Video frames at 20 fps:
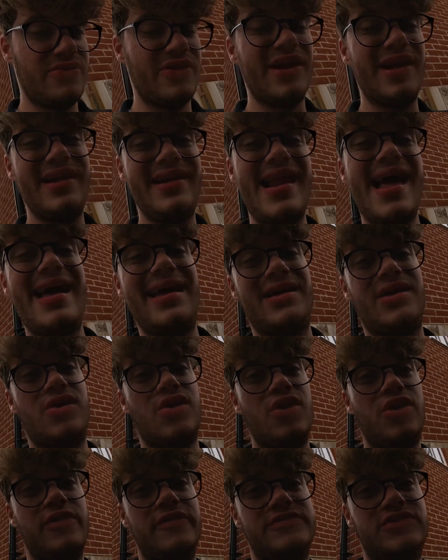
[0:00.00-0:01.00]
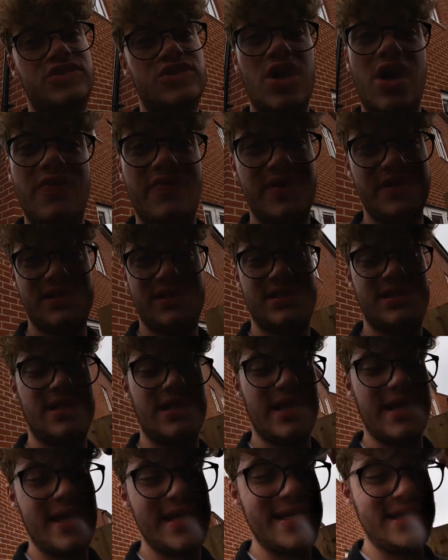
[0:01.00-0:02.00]
the lack of service
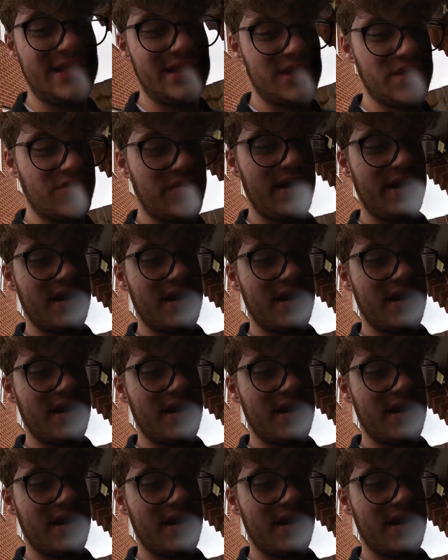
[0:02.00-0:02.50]
history.